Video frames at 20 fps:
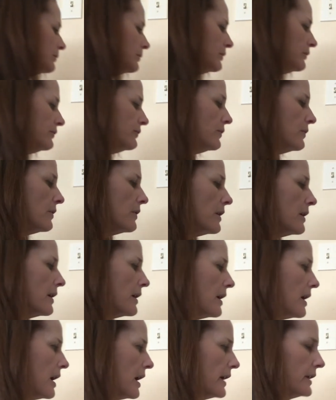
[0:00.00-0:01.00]

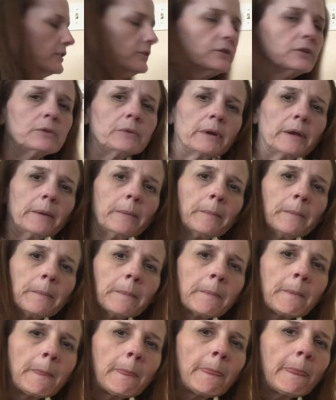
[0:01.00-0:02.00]
before I do it.
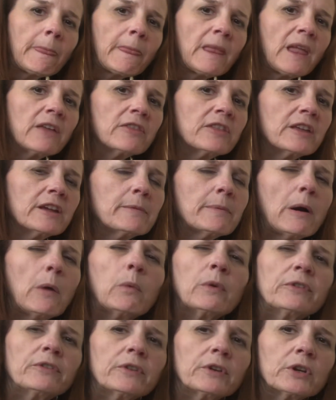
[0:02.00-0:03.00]
Think
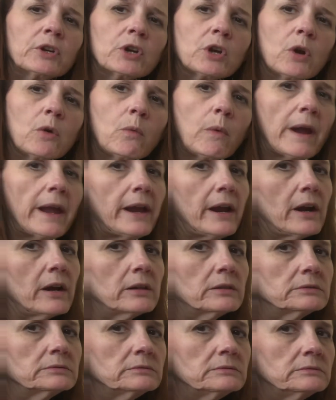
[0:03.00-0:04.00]
about what's going to go
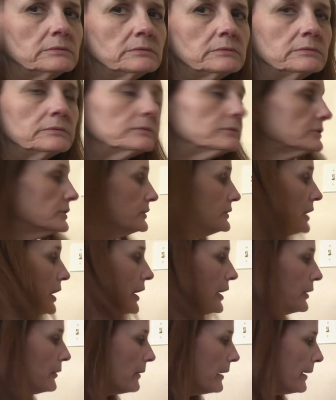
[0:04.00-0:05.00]
where to
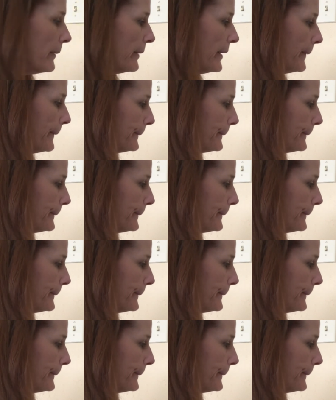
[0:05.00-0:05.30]
diagram it.